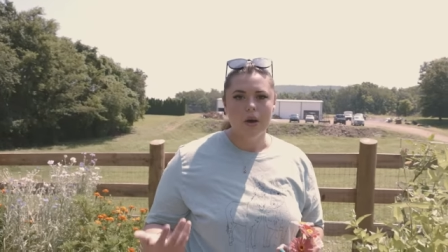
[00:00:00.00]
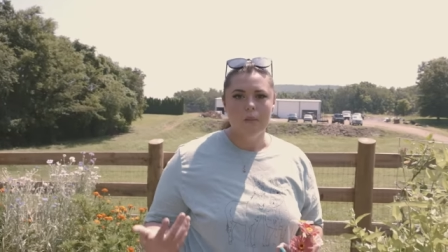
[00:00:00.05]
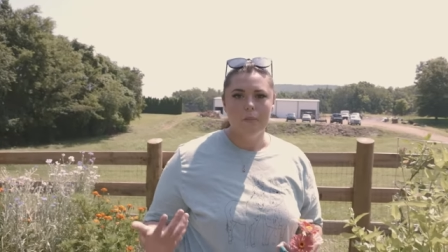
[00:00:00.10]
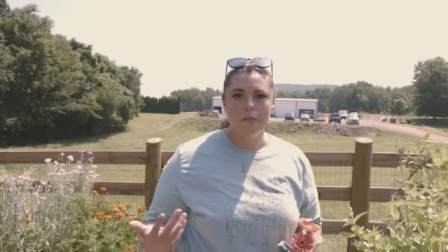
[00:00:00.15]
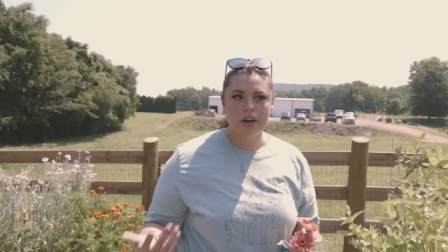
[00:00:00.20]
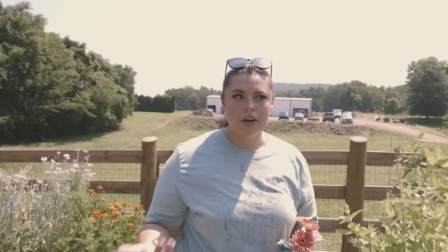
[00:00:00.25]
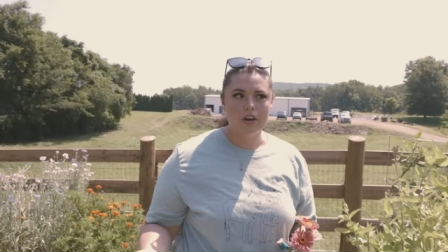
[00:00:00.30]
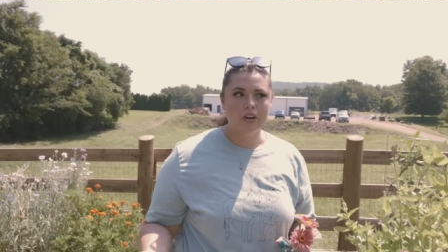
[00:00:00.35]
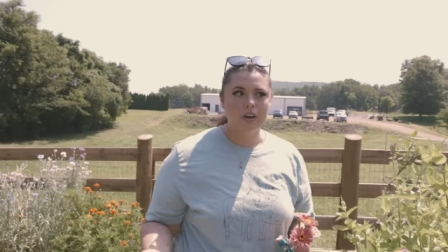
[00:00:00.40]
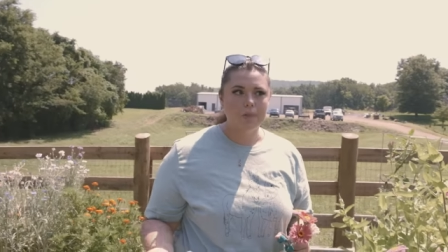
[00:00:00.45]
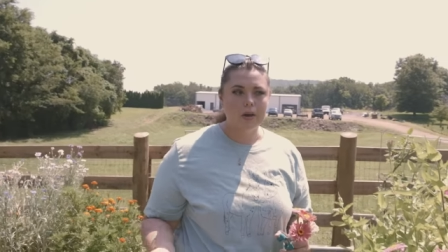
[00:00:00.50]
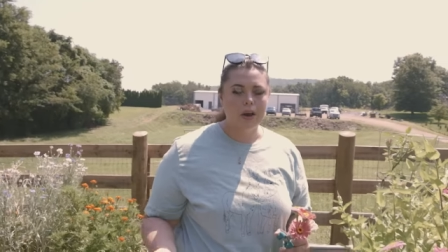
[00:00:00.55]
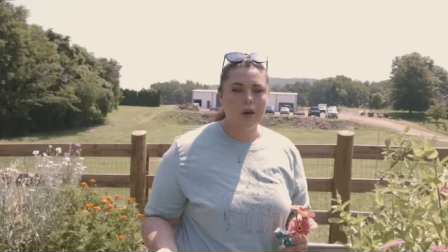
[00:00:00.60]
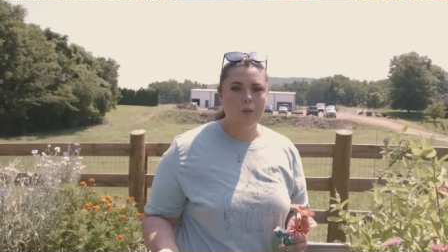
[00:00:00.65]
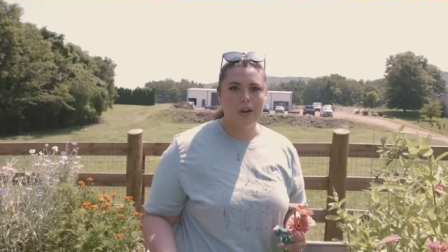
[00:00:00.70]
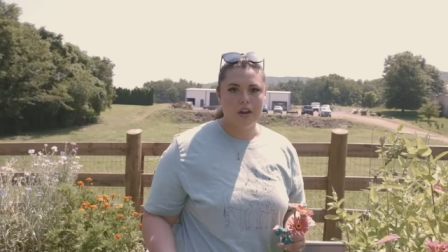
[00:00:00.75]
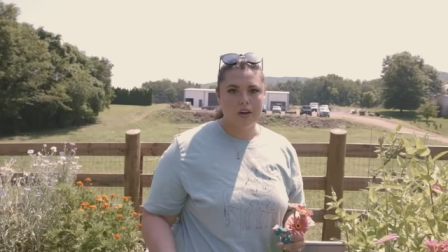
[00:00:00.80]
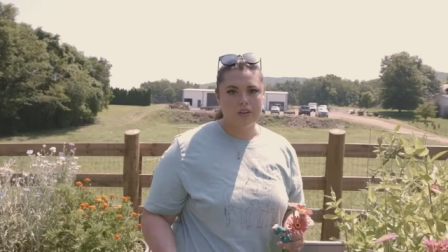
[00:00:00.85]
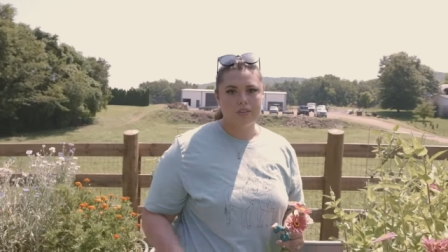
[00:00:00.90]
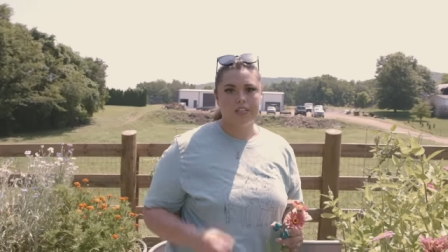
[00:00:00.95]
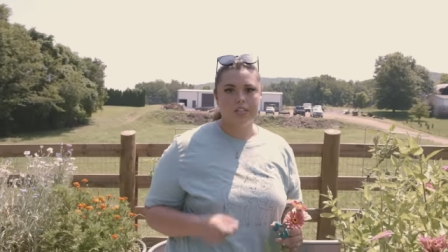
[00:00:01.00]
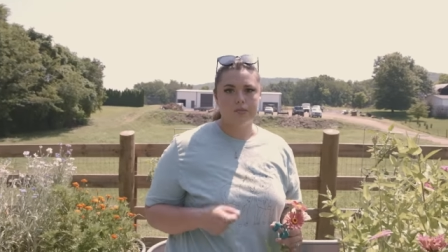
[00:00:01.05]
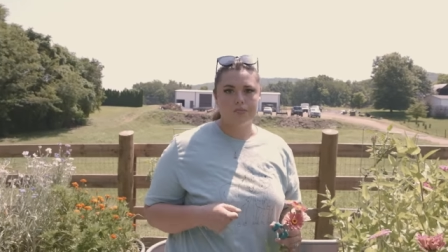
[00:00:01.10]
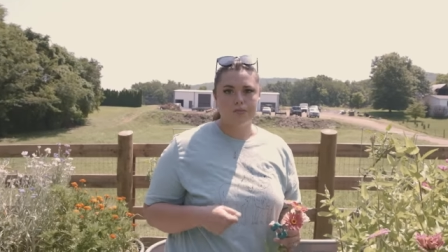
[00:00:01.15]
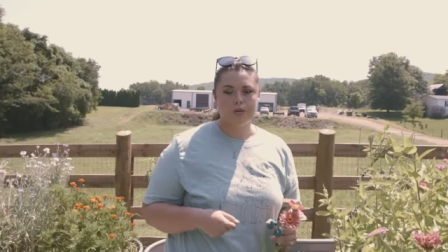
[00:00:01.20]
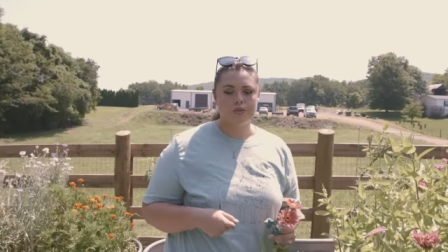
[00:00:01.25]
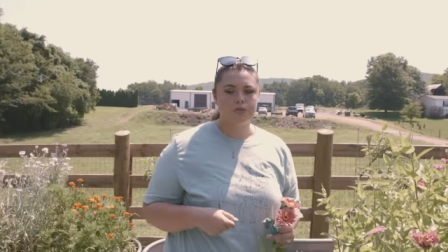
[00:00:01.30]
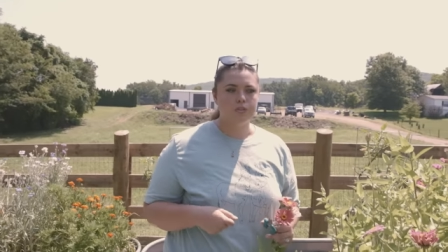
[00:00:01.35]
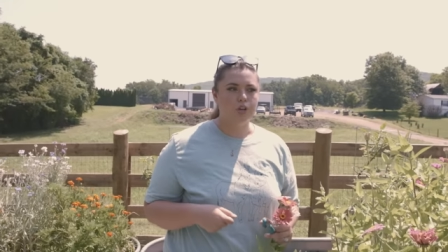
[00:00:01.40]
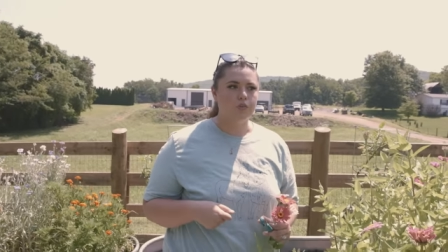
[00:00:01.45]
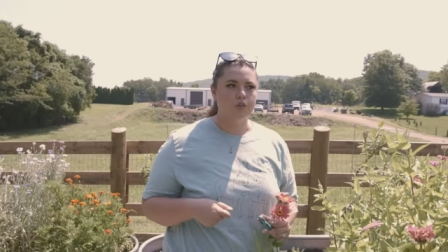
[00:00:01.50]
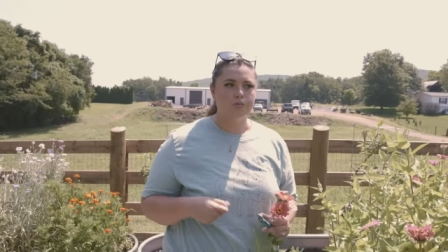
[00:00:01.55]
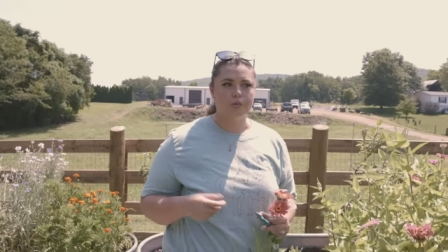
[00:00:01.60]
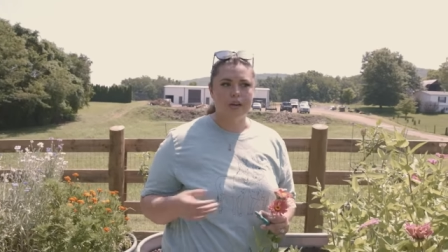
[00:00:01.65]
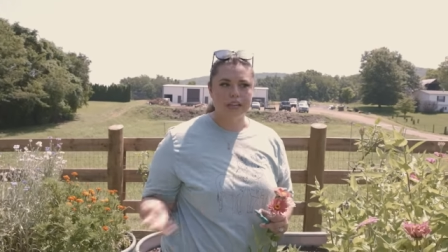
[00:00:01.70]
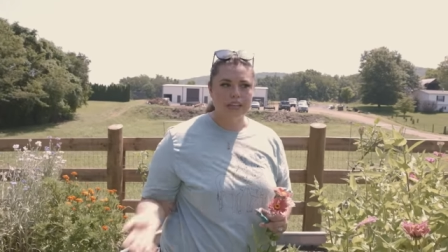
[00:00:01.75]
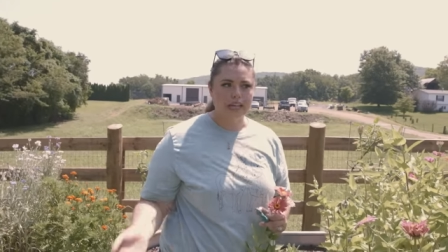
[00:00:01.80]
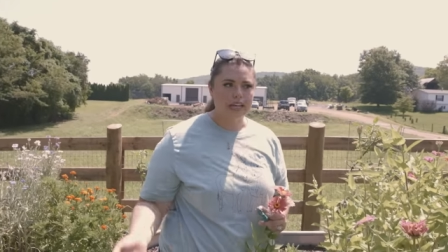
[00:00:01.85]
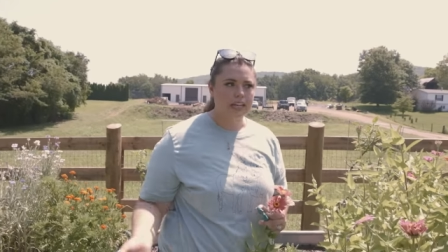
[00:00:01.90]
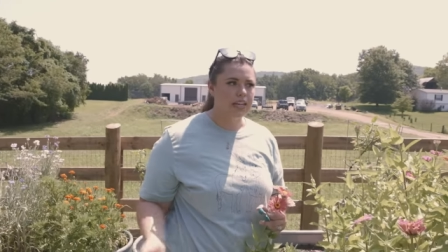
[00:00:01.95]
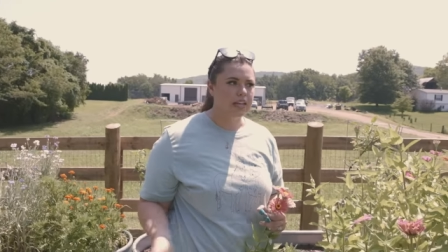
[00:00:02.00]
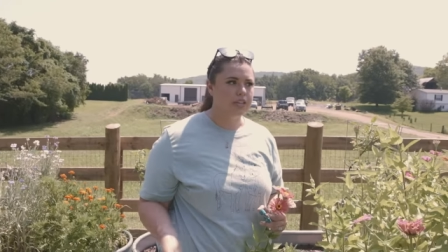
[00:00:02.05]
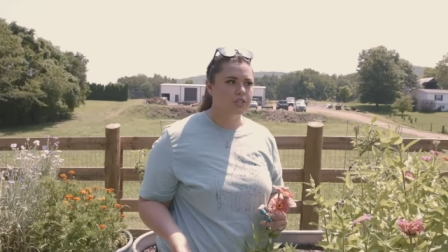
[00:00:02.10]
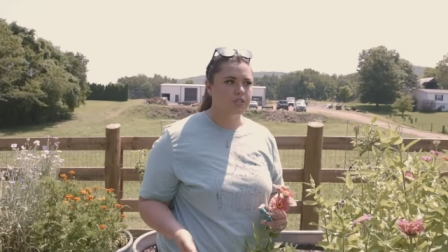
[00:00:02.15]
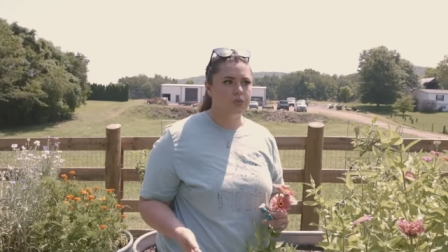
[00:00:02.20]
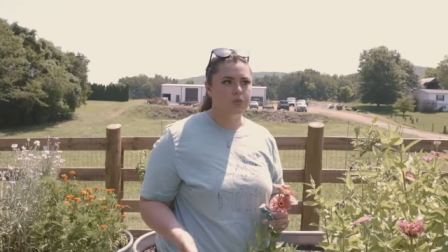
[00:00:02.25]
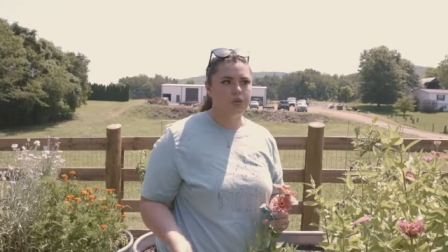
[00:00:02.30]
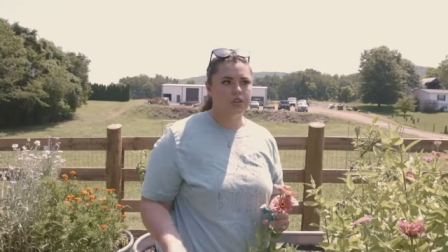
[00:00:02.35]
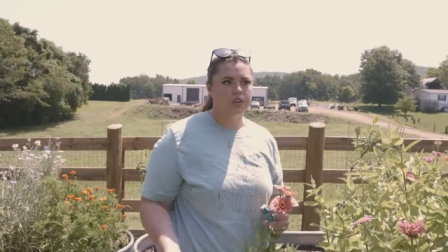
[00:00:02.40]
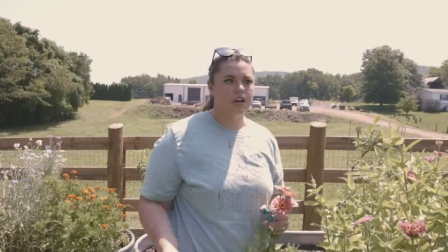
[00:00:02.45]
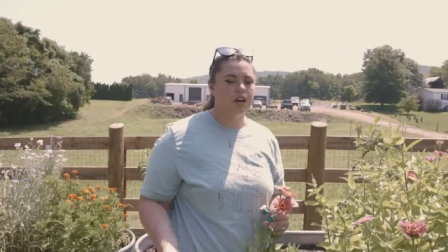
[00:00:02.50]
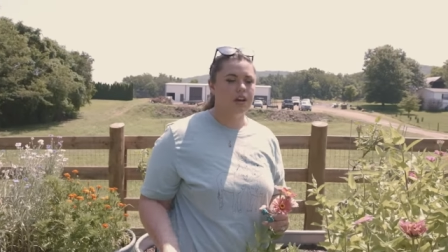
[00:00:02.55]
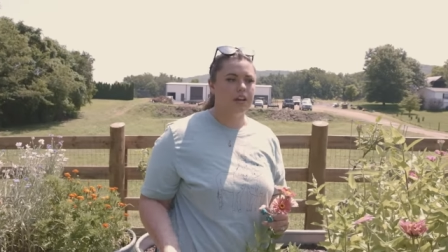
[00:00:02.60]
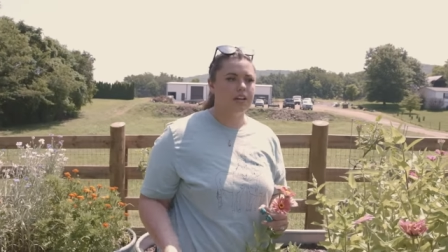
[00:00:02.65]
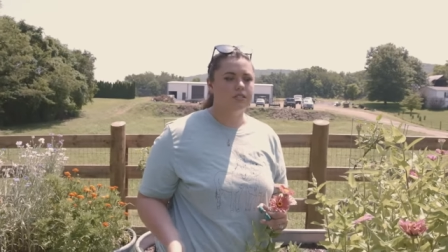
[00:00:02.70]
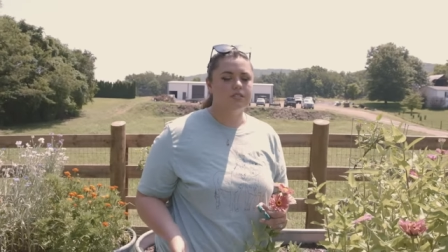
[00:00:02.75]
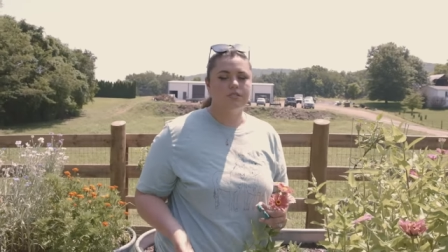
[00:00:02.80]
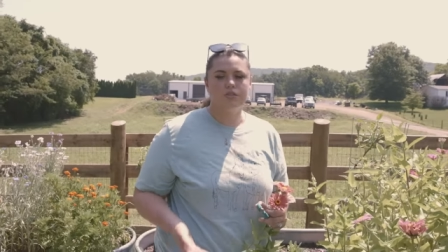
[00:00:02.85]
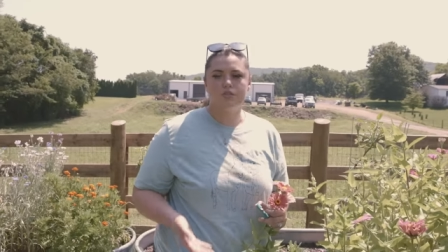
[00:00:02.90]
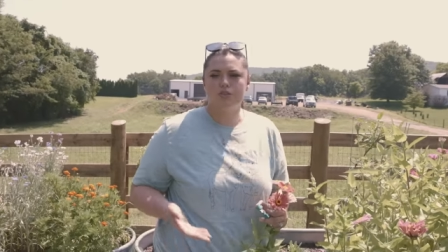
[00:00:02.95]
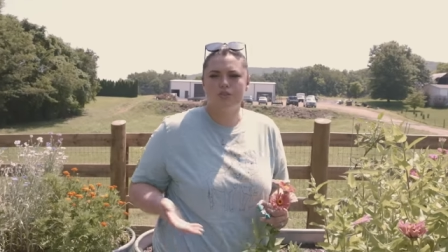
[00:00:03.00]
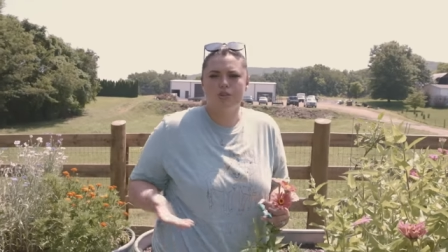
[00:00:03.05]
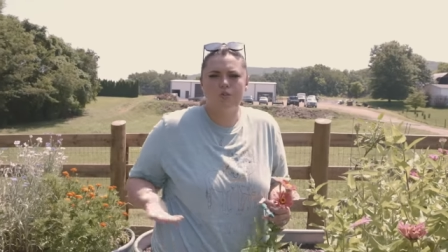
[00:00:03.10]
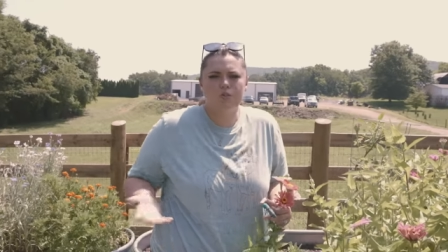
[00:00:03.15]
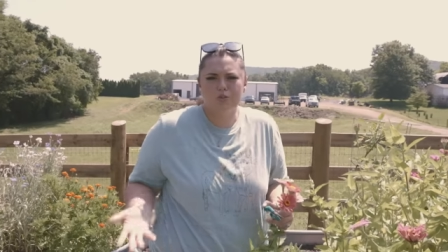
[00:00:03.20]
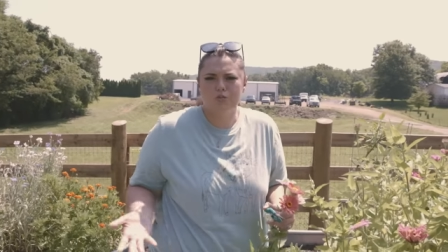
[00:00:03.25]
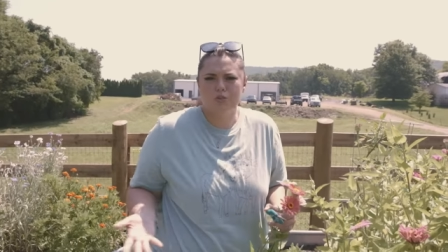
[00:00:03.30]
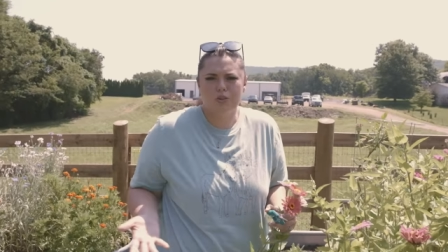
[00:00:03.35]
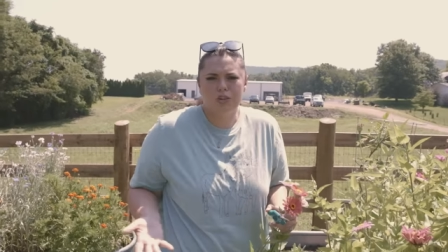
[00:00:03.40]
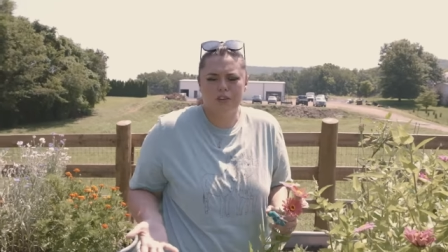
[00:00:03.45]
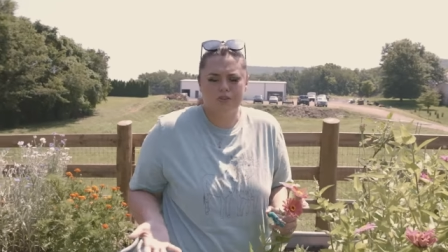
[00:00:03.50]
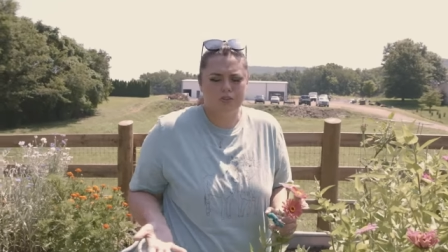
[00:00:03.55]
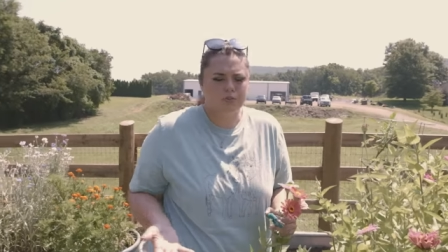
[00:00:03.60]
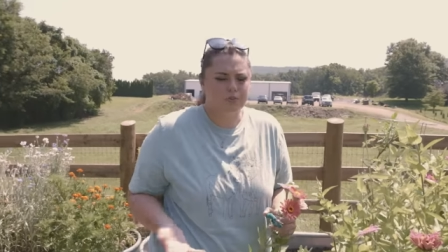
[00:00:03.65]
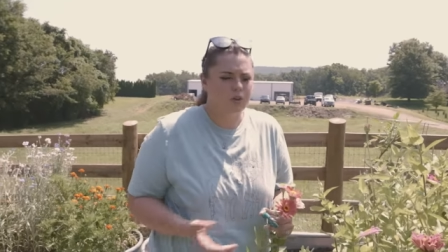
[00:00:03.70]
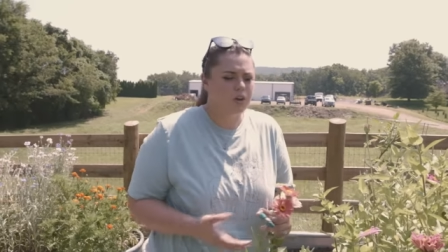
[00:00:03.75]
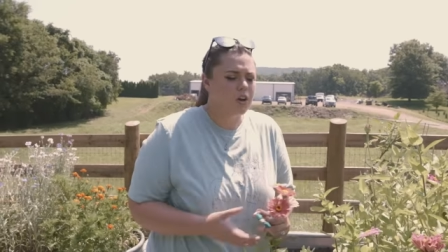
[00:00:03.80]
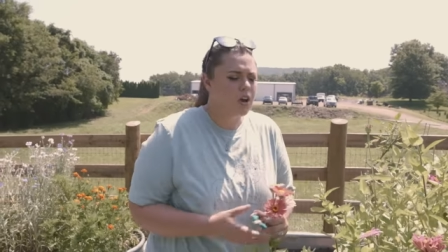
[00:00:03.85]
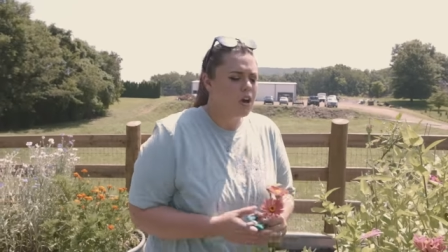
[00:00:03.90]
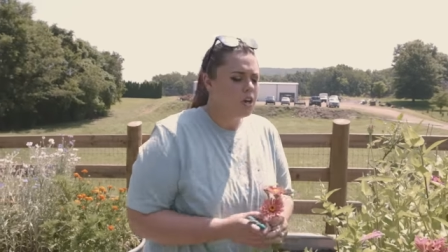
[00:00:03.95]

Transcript: better about wearing these boots over my leggings or whatnot. It's so much more comfortable.